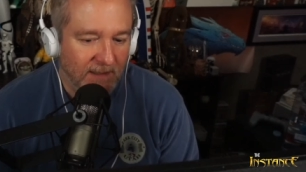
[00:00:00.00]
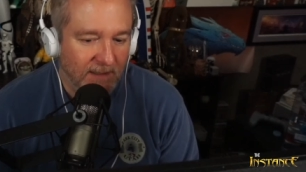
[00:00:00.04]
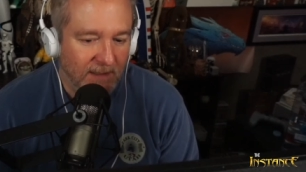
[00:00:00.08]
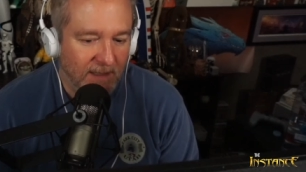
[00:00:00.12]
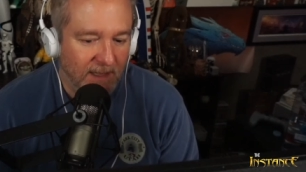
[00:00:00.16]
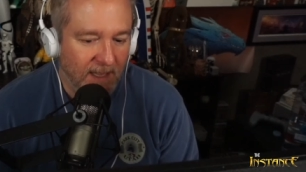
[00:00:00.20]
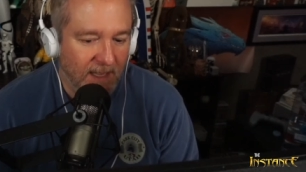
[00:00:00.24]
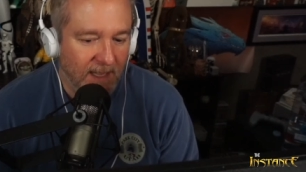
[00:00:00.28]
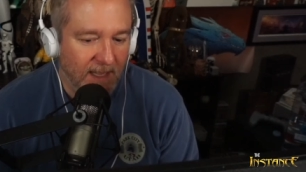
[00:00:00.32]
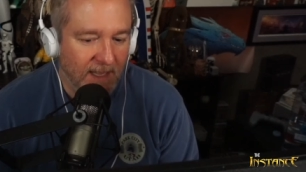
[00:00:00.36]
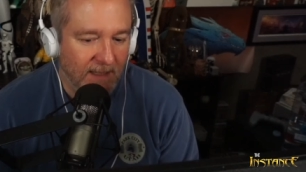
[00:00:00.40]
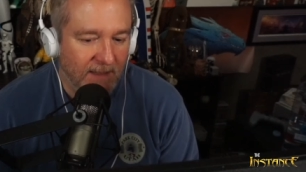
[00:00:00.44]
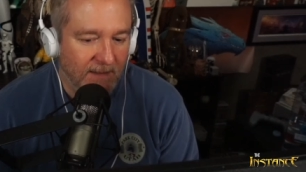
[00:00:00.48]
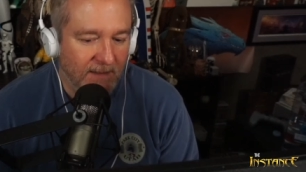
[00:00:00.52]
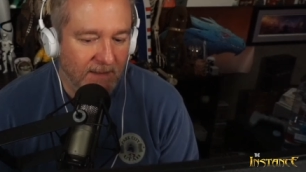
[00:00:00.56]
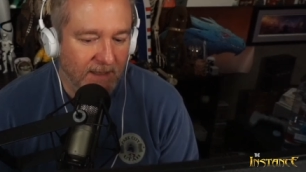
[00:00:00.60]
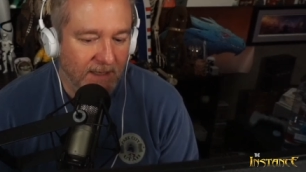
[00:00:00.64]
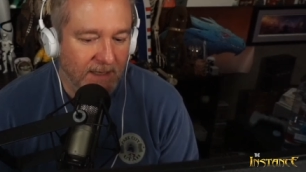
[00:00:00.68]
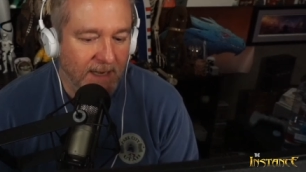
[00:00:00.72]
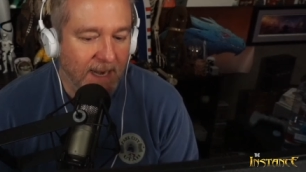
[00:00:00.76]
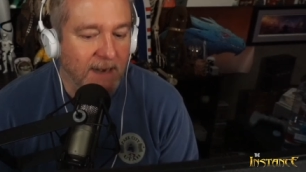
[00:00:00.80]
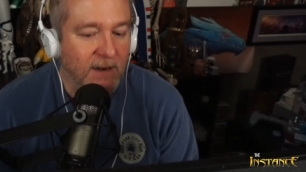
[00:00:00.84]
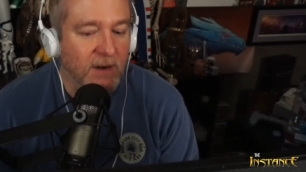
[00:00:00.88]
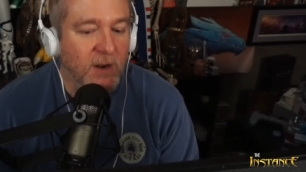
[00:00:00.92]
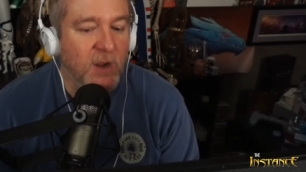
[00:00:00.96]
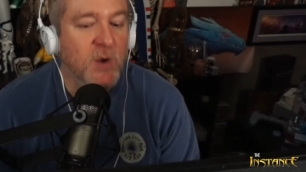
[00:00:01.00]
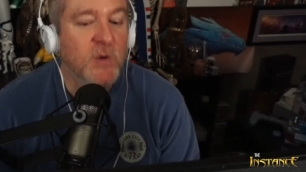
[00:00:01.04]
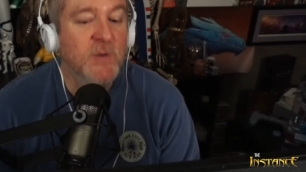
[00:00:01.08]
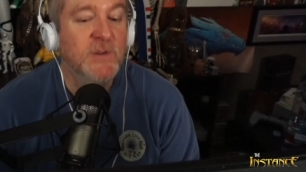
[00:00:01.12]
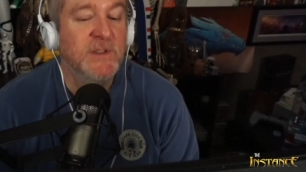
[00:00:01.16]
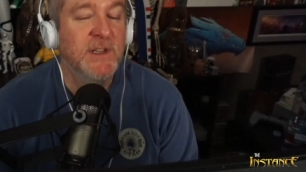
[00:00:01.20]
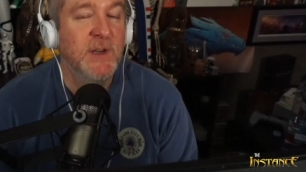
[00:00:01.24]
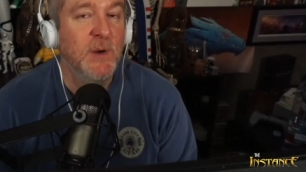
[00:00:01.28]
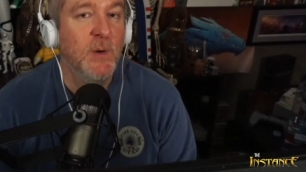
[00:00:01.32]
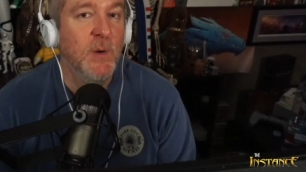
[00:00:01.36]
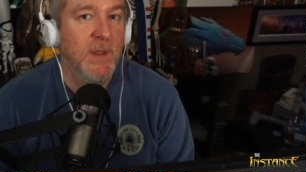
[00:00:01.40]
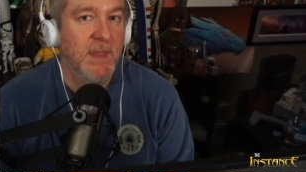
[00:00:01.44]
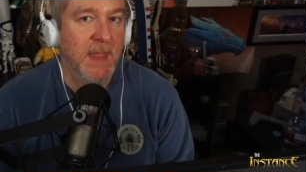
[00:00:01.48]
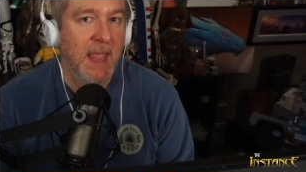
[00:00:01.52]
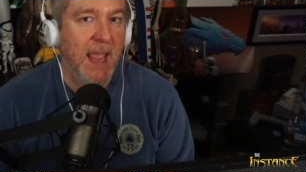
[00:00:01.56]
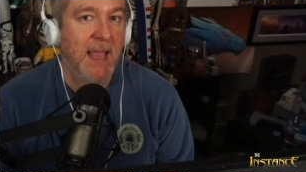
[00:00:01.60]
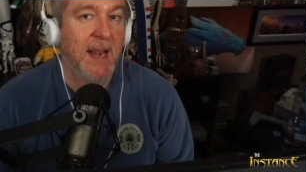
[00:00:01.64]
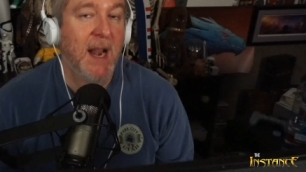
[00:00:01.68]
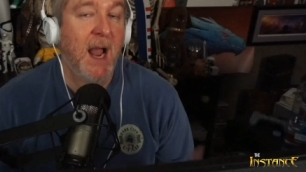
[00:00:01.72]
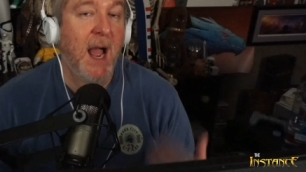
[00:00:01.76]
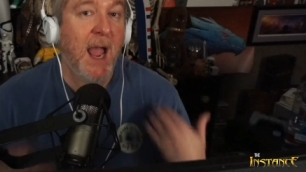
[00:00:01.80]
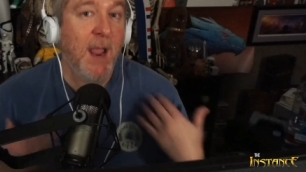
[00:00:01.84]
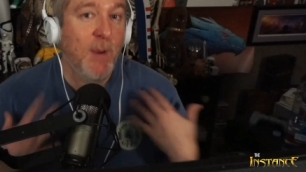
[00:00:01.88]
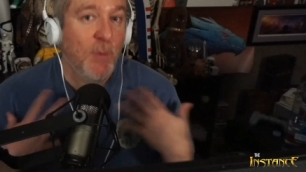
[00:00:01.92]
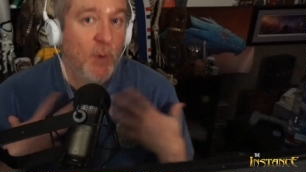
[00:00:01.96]
Uh, and I don't know who's doing that.
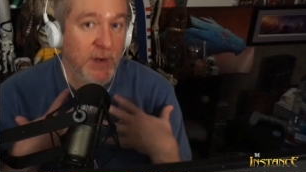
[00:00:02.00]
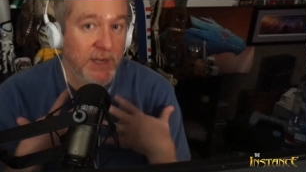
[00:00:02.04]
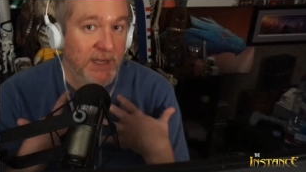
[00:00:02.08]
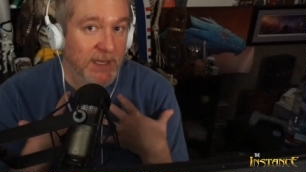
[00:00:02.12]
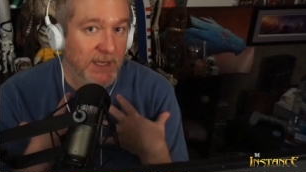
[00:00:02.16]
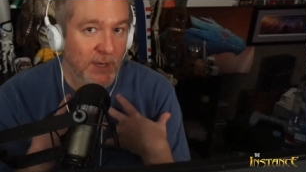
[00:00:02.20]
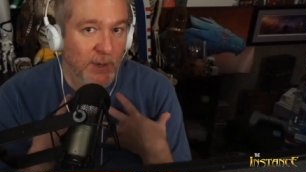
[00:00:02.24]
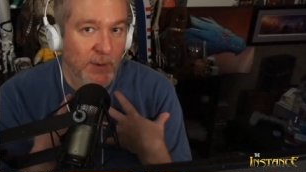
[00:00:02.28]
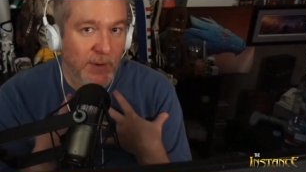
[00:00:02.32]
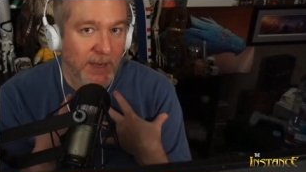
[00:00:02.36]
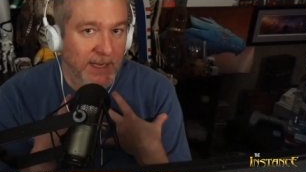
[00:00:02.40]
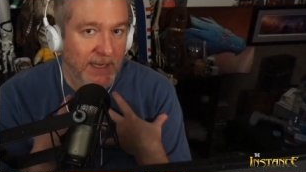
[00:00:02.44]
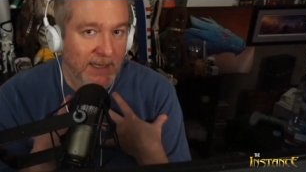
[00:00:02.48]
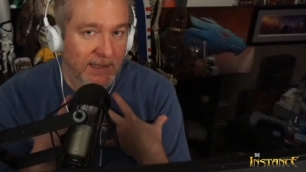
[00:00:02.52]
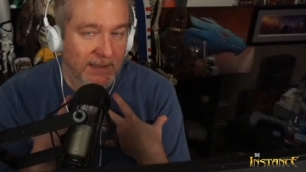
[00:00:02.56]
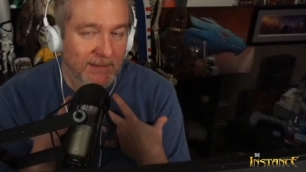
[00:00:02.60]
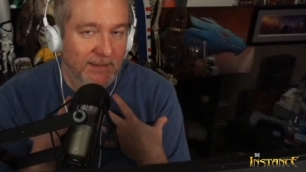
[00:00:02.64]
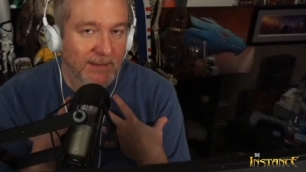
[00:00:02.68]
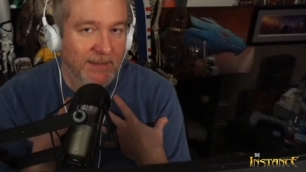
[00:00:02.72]
I wouldn't do it.